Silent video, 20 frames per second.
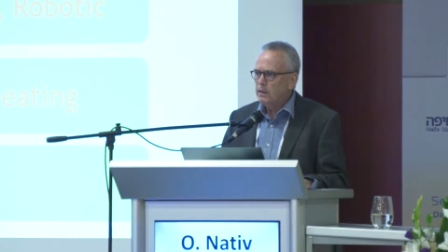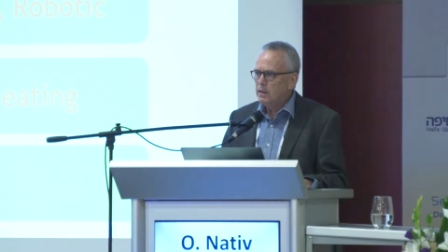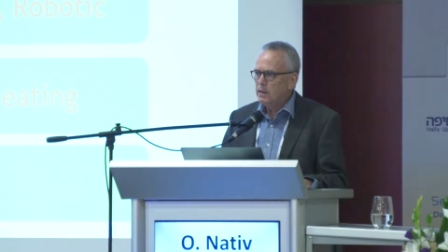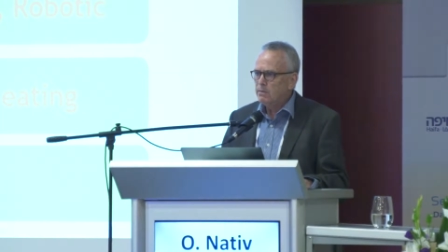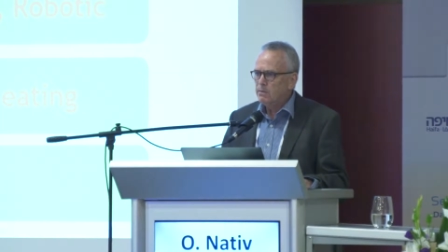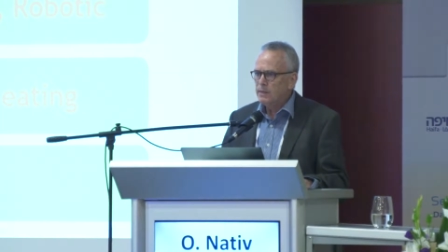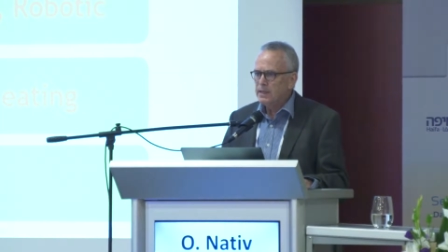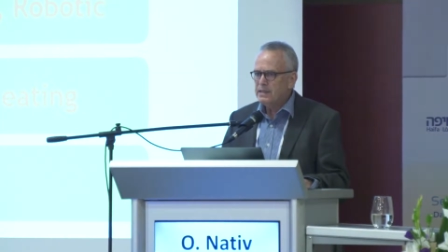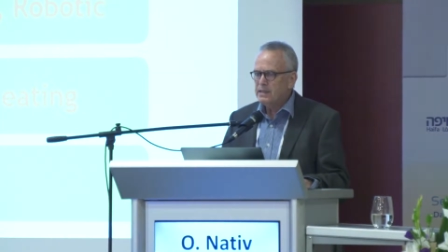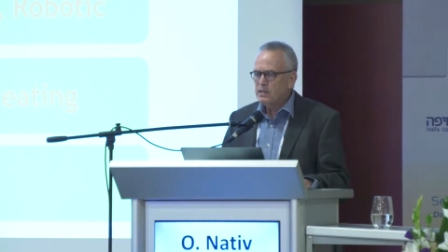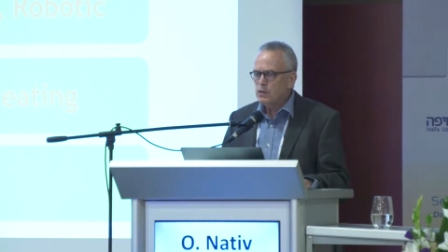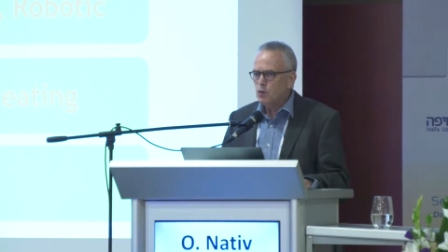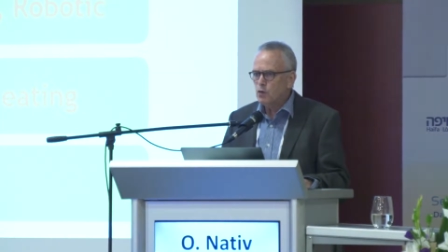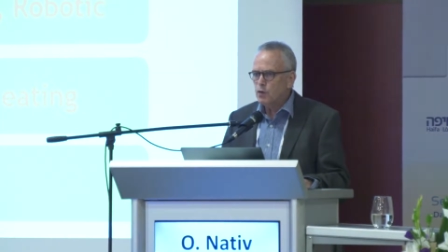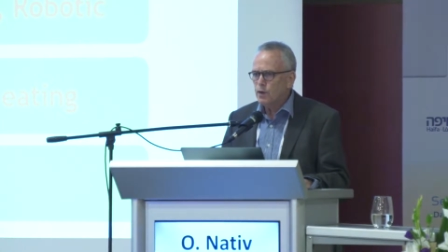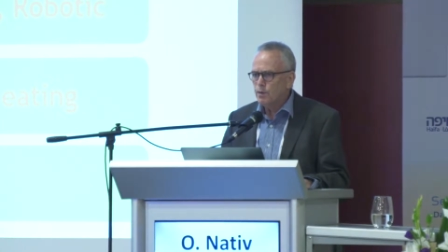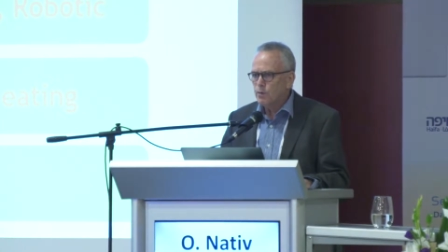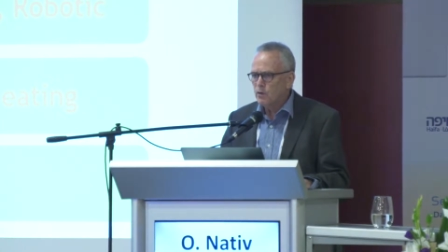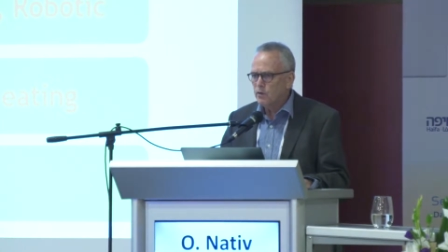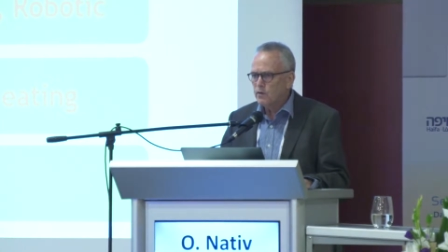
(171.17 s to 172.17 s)
that means to
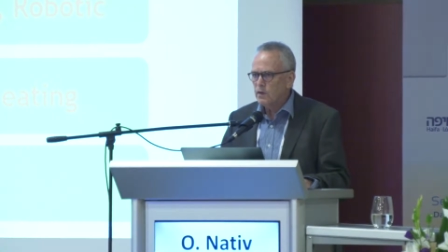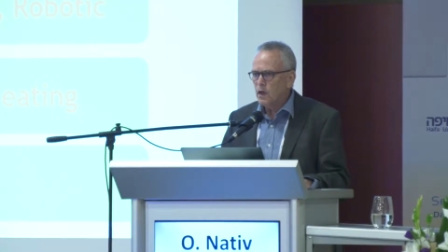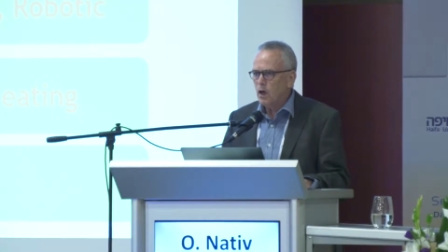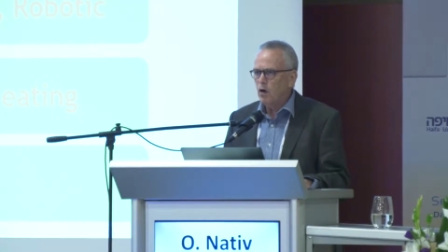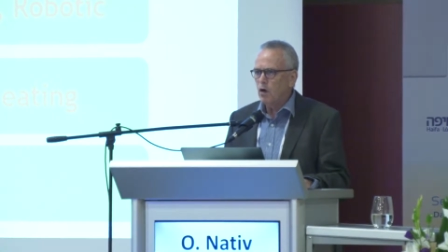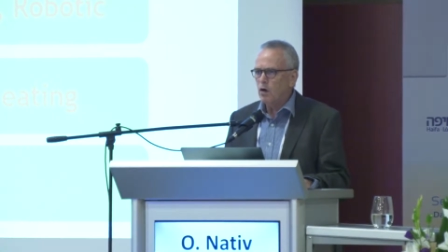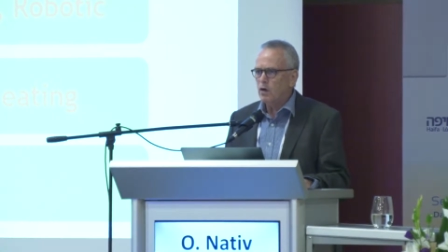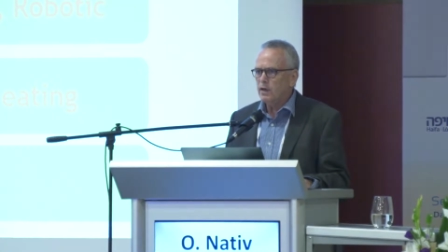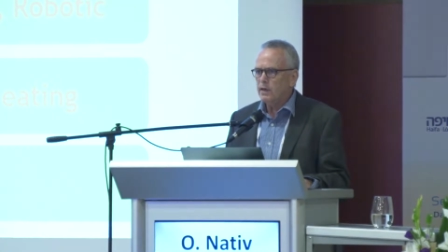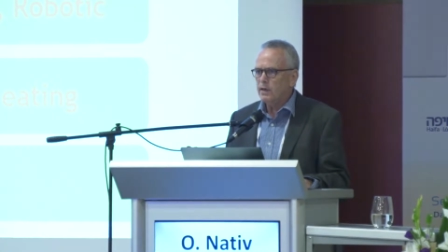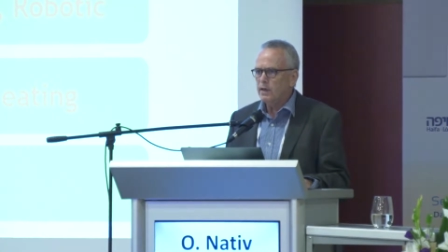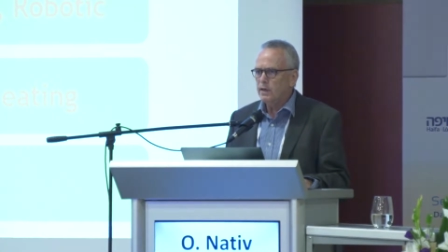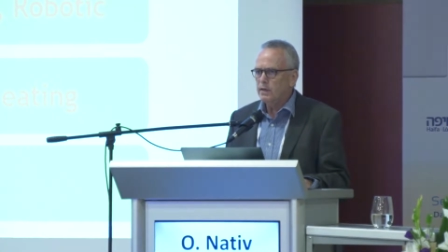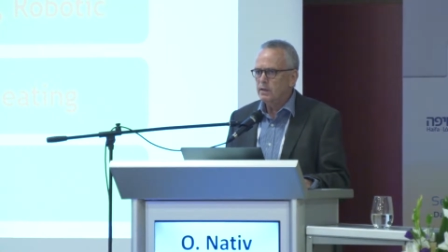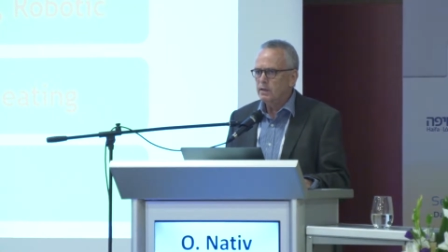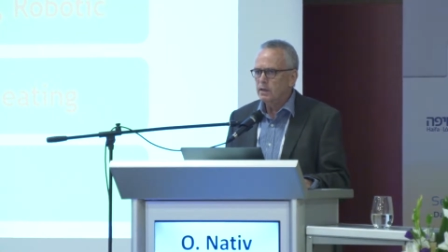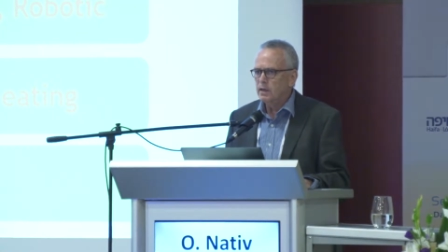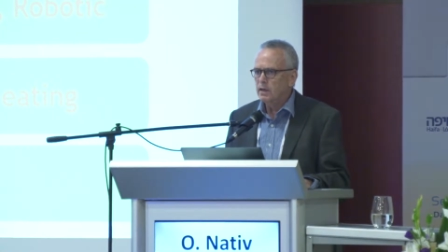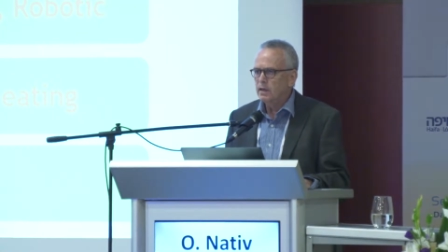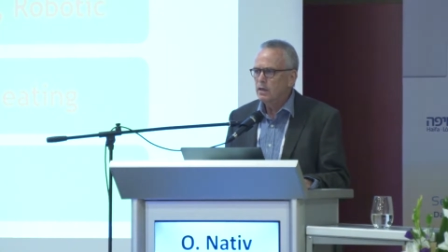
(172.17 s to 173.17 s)
remove the whole
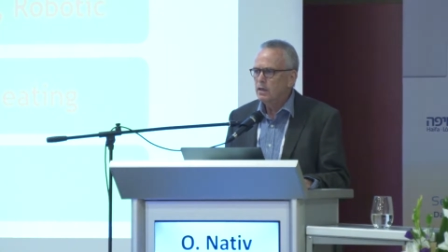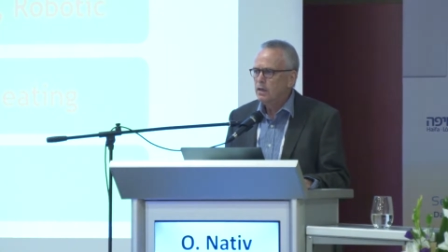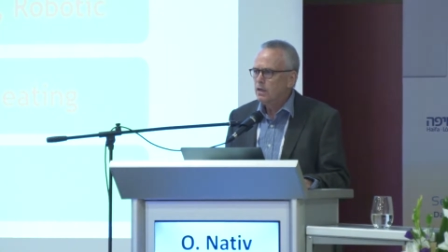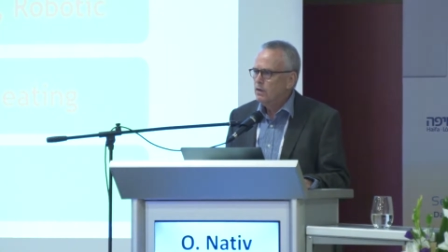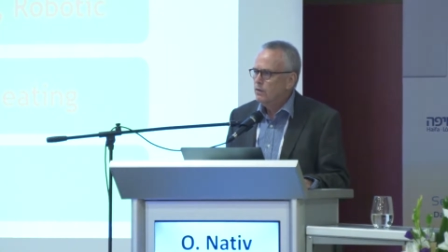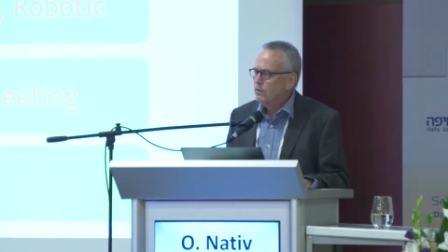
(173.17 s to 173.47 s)
kidney